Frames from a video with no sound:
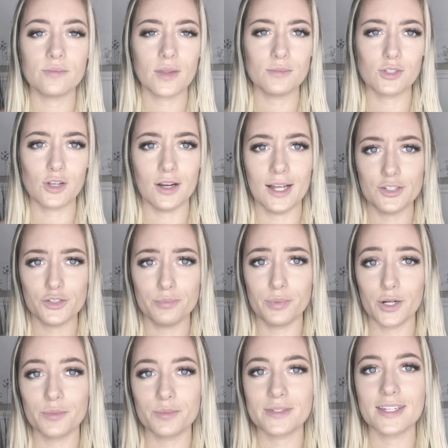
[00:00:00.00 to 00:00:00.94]
I'm sorry. sorry, I just
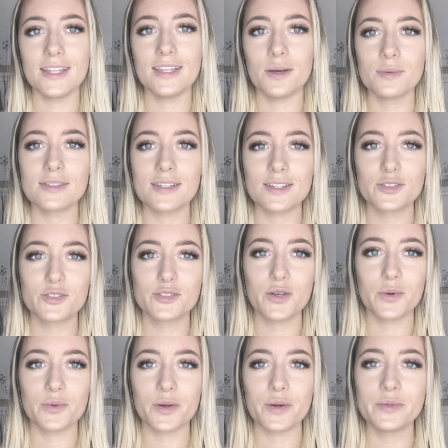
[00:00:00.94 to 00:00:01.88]
burped, and that was like
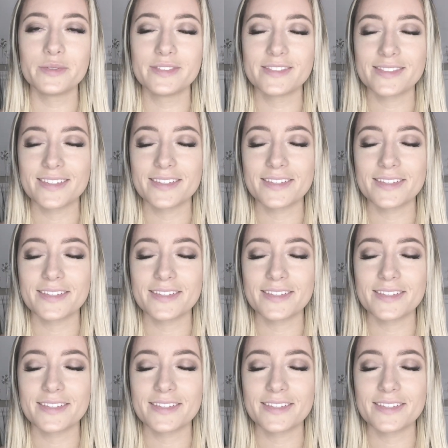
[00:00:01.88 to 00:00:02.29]
so gross.